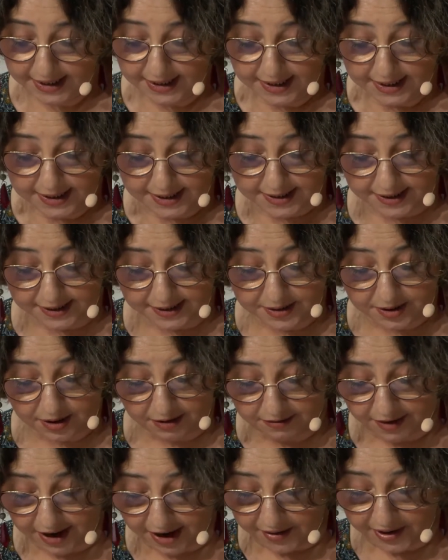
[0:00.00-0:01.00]
Since a
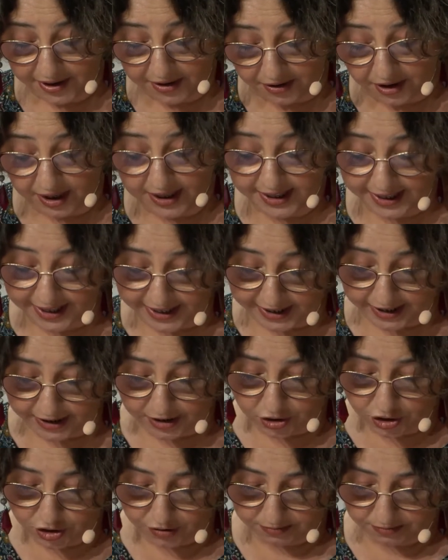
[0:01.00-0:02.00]
very early
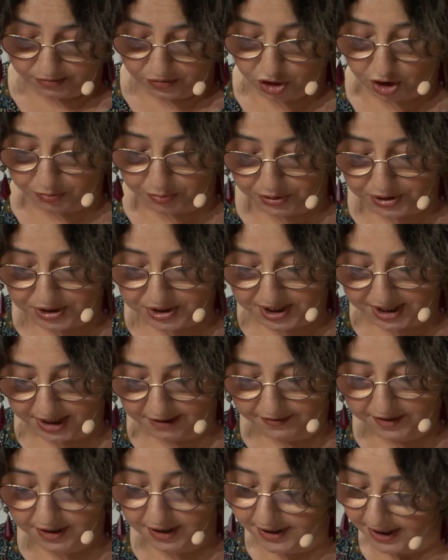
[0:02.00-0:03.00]
age, she
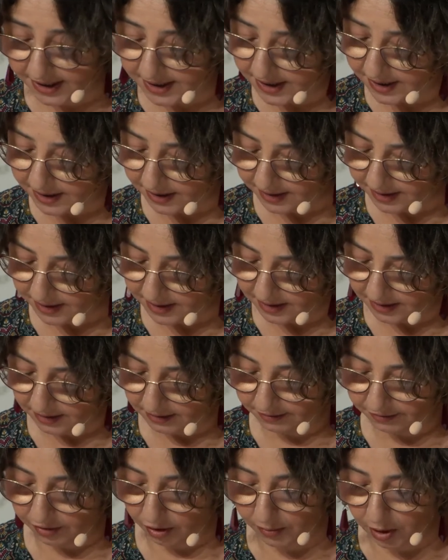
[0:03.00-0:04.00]
perceived a distance
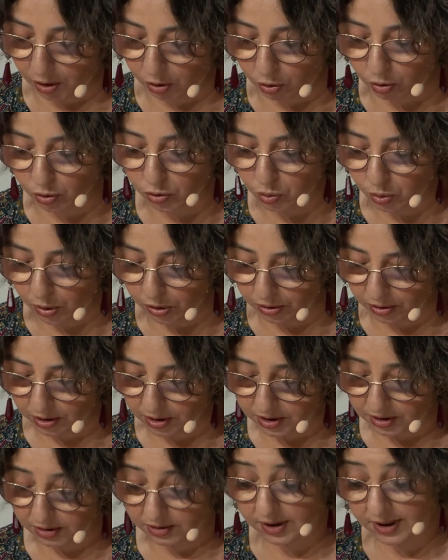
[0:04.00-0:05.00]
from her own
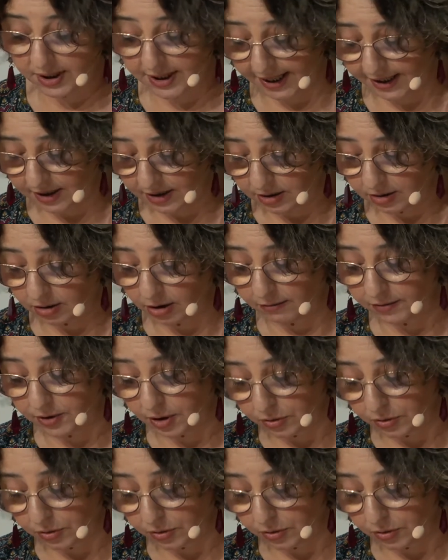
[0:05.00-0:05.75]
world, that of the